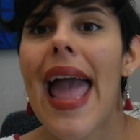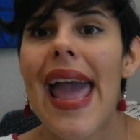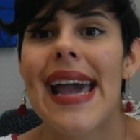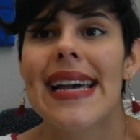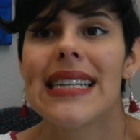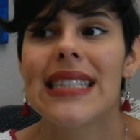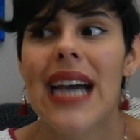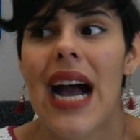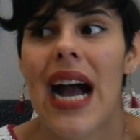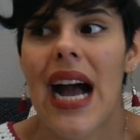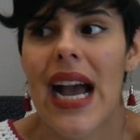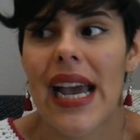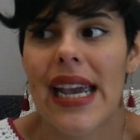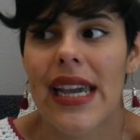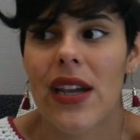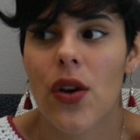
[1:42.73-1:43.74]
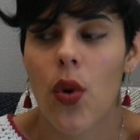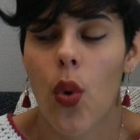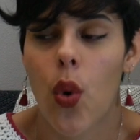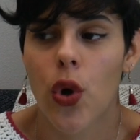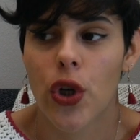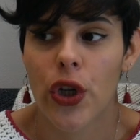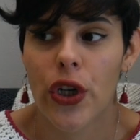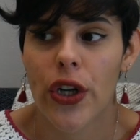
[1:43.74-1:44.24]
And I
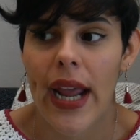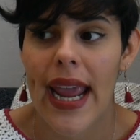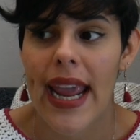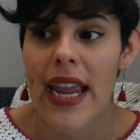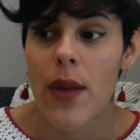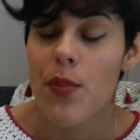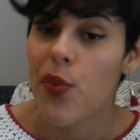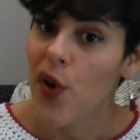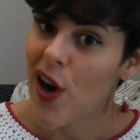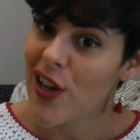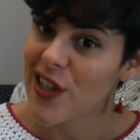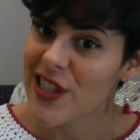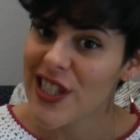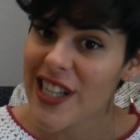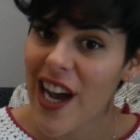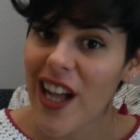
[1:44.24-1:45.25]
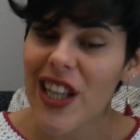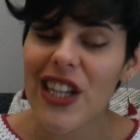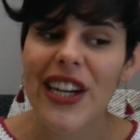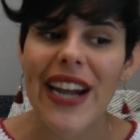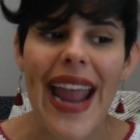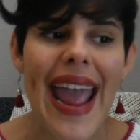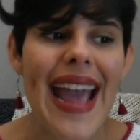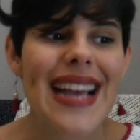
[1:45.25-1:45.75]
ordered a bronze color
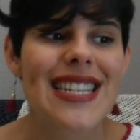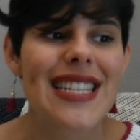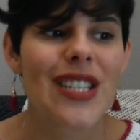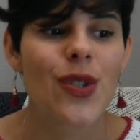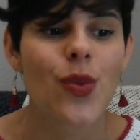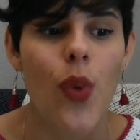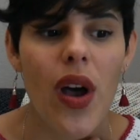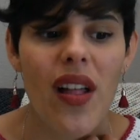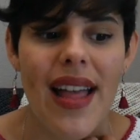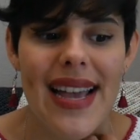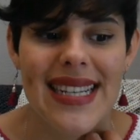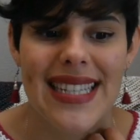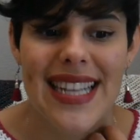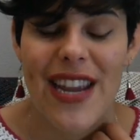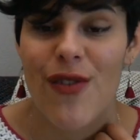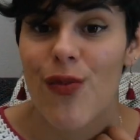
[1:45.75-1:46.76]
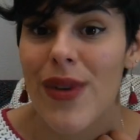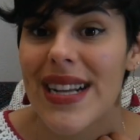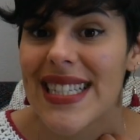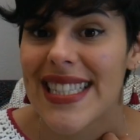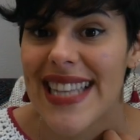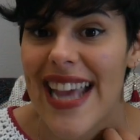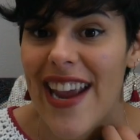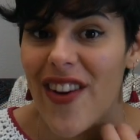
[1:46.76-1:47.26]
and as well as a red
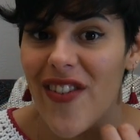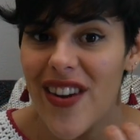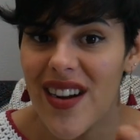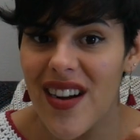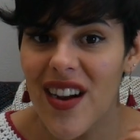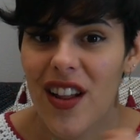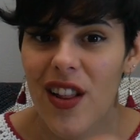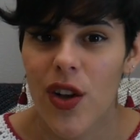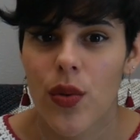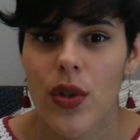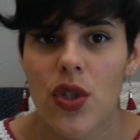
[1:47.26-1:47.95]
sangria color,